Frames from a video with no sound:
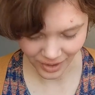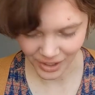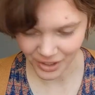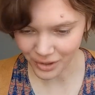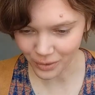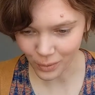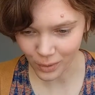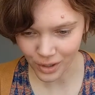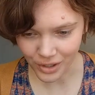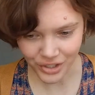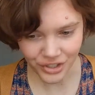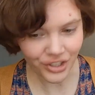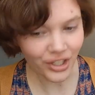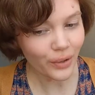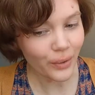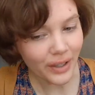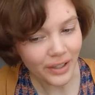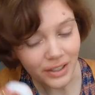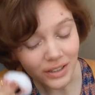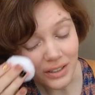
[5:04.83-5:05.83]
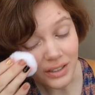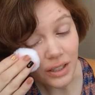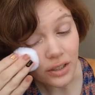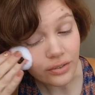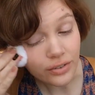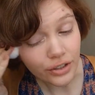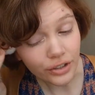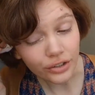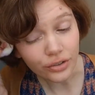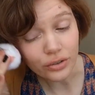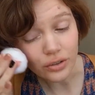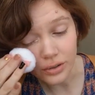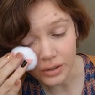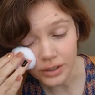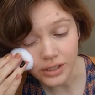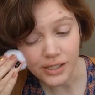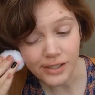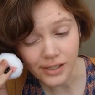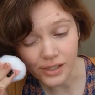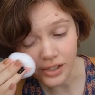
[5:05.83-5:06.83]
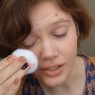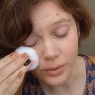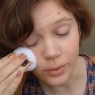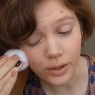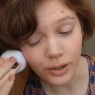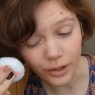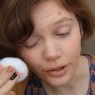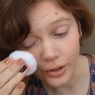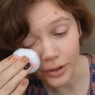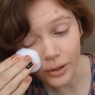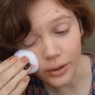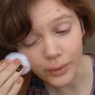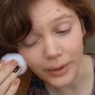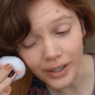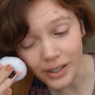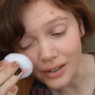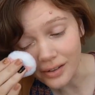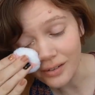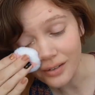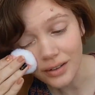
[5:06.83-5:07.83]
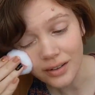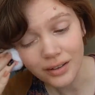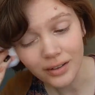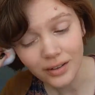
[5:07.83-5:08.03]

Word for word: I don't want to show any self-control with this. I just want to go in.